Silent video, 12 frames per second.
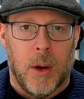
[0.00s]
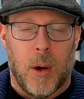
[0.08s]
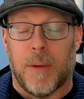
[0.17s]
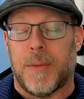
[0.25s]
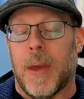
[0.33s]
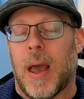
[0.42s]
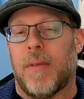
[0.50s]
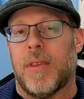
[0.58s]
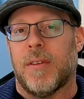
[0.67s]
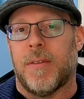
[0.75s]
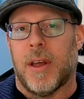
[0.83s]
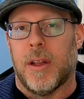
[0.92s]
Or if you have
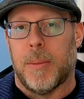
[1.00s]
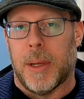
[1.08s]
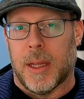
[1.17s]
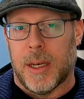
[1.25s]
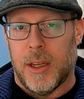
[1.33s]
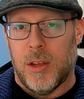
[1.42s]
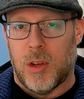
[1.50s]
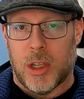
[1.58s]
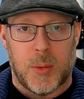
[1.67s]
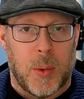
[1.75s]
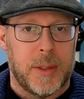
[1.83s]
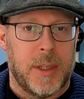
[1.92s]
the availability, you
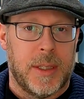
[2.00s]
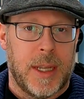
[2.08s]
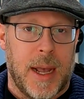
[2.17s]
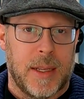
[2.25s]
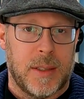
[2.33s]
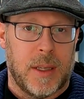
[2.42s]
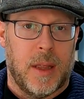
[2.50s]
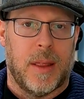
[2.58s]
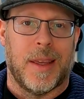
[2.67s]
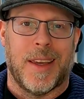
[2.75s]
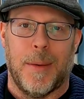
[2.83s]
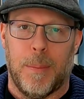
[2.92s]
just want to test
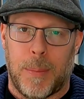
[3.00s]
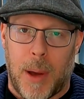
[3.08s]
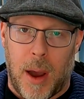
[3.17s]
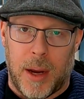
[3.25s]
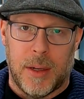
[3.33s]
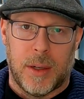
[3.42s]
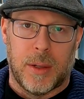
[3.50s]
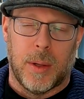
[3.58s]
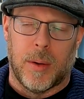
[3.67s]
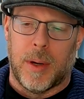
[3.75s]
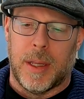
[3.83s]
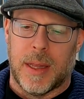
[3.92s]
the combined
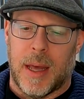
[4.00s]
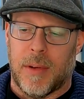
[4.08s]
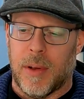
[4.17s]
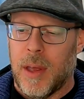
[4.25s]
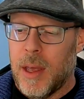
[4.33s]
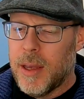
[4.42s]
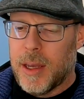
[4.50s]
chlorine level.